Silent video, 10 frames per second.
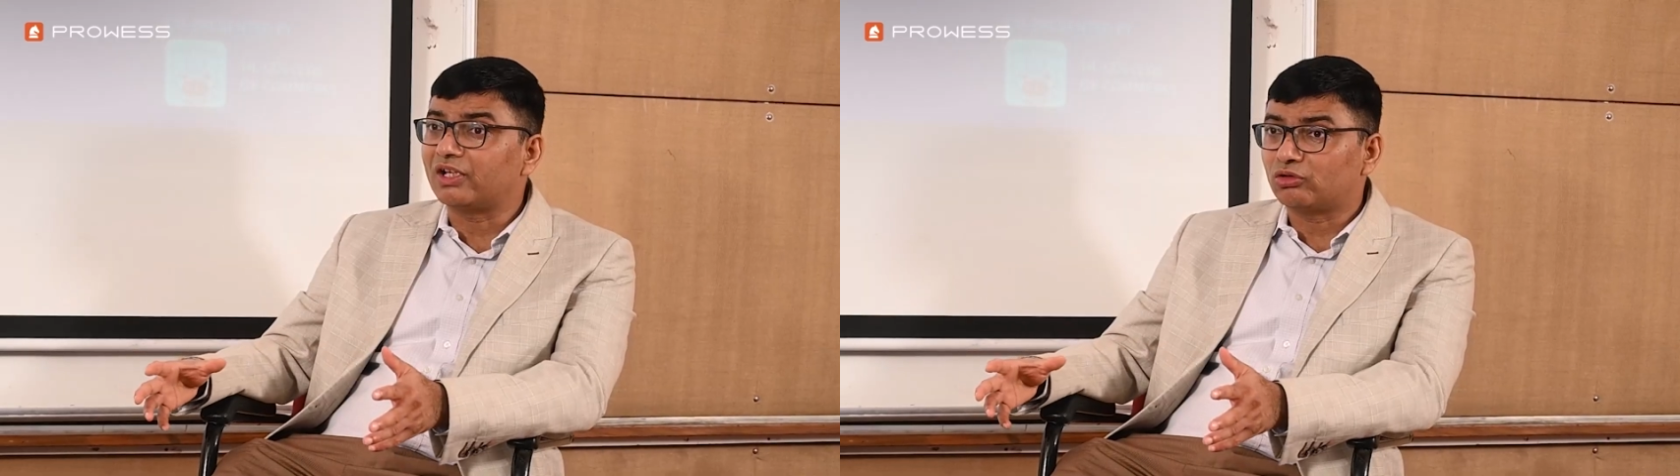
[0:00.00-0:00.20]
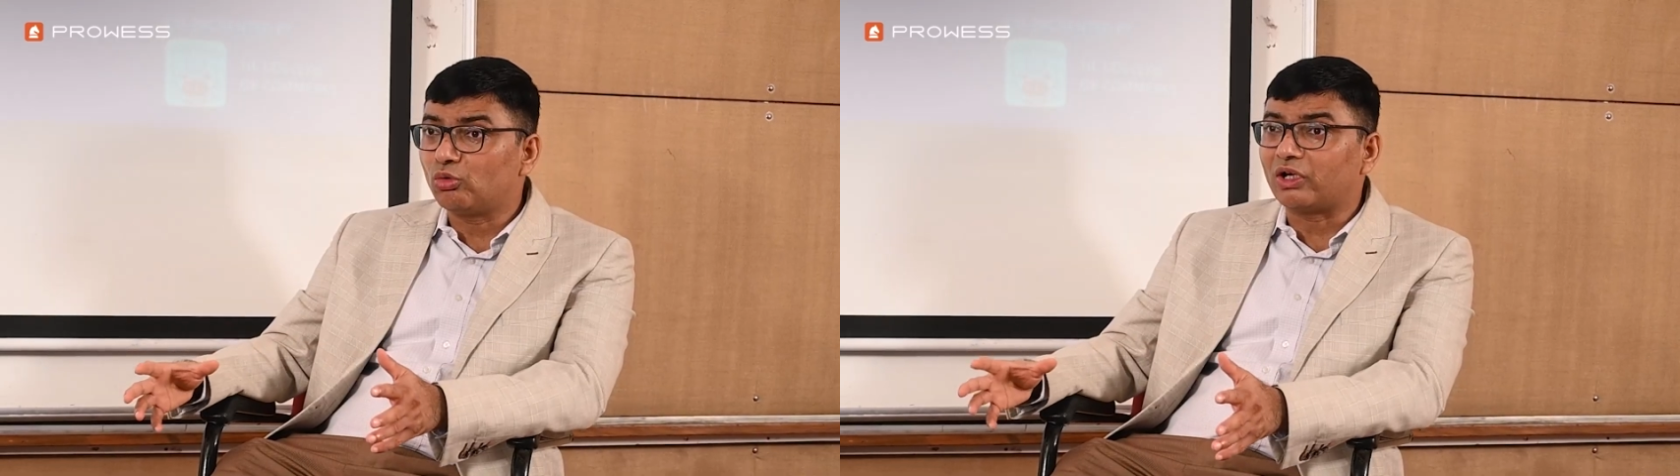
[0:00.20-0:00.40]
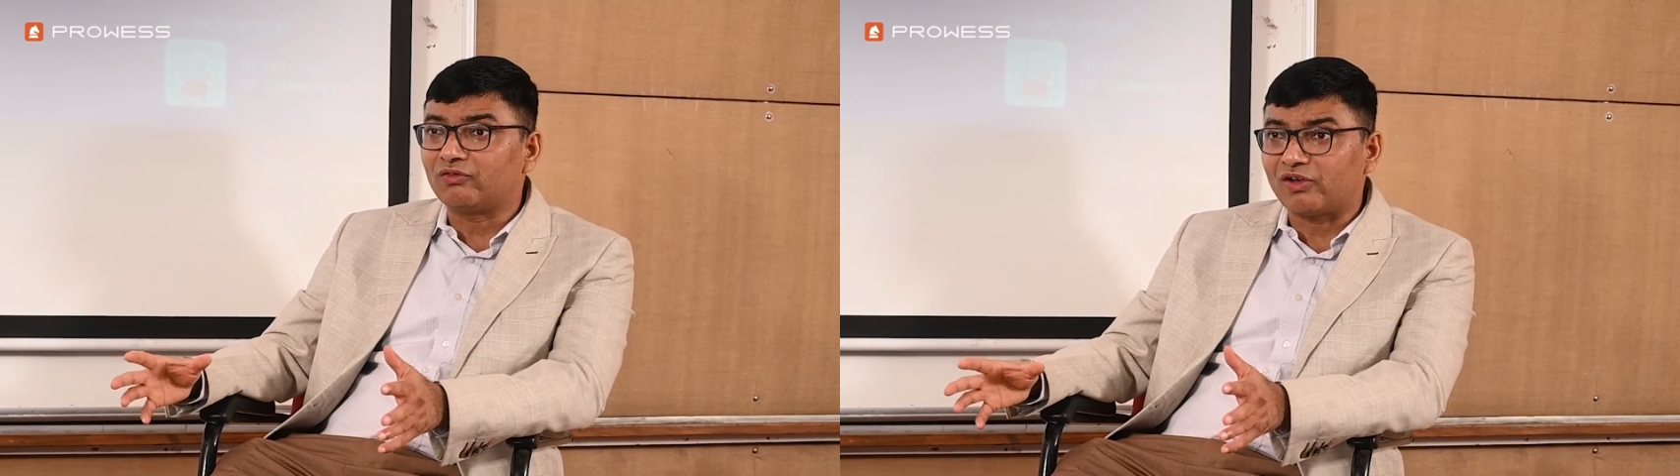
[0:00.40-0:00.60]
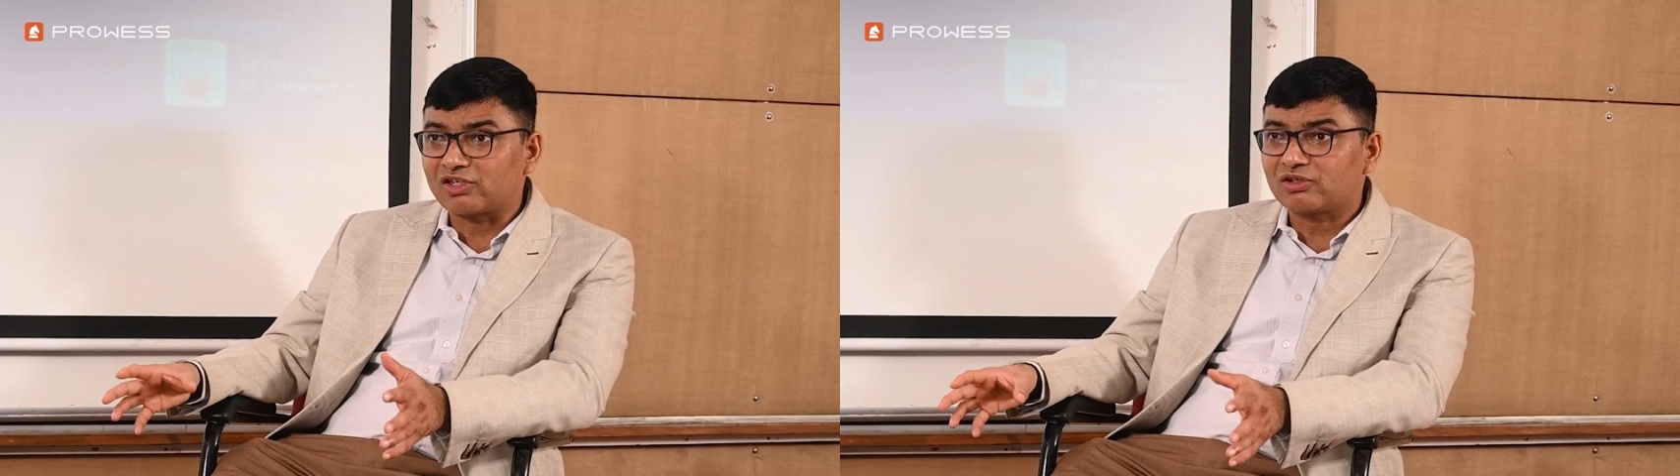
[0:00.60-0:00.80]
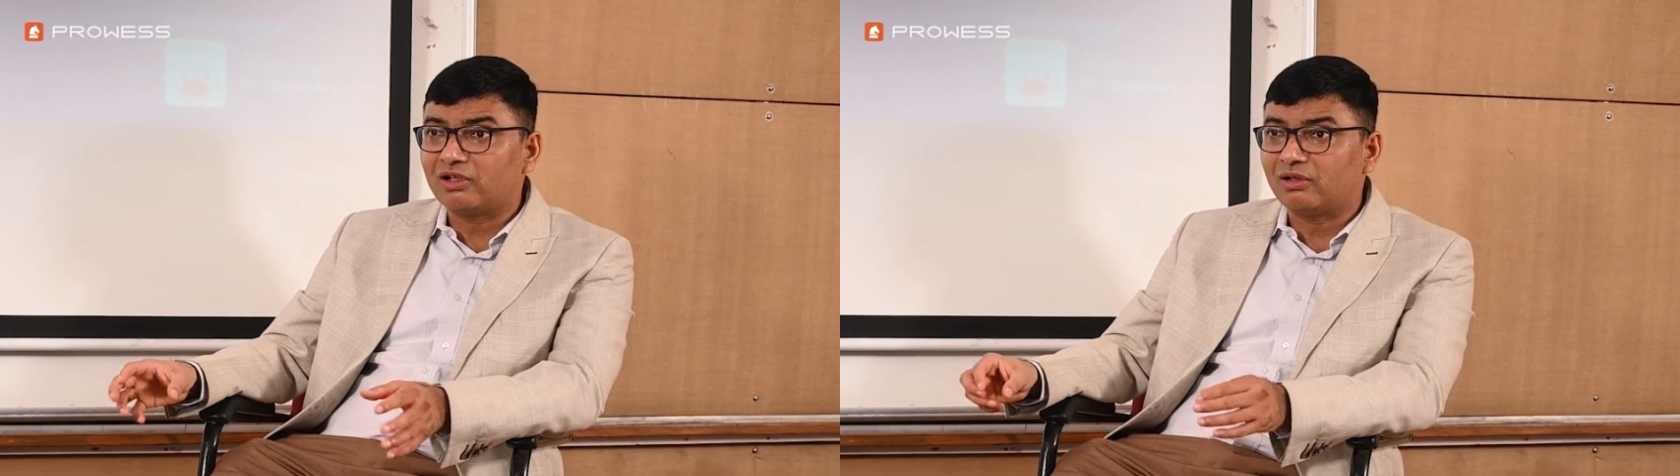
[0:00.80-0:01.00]
through
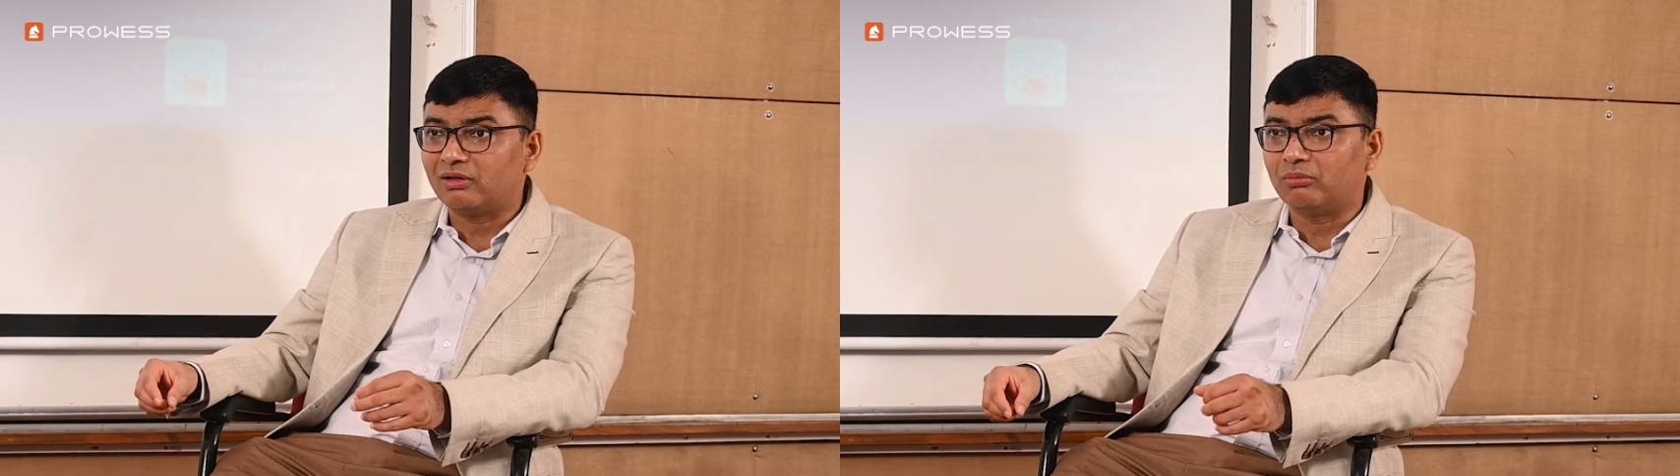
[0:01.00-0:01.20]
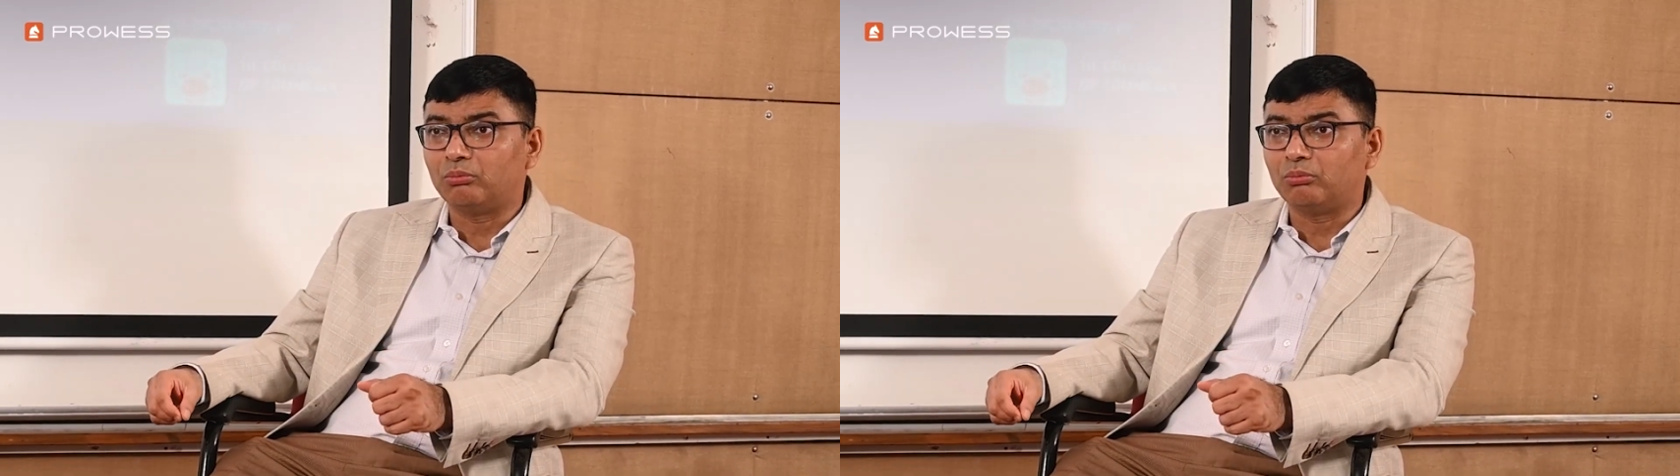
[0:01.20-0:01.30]
conventional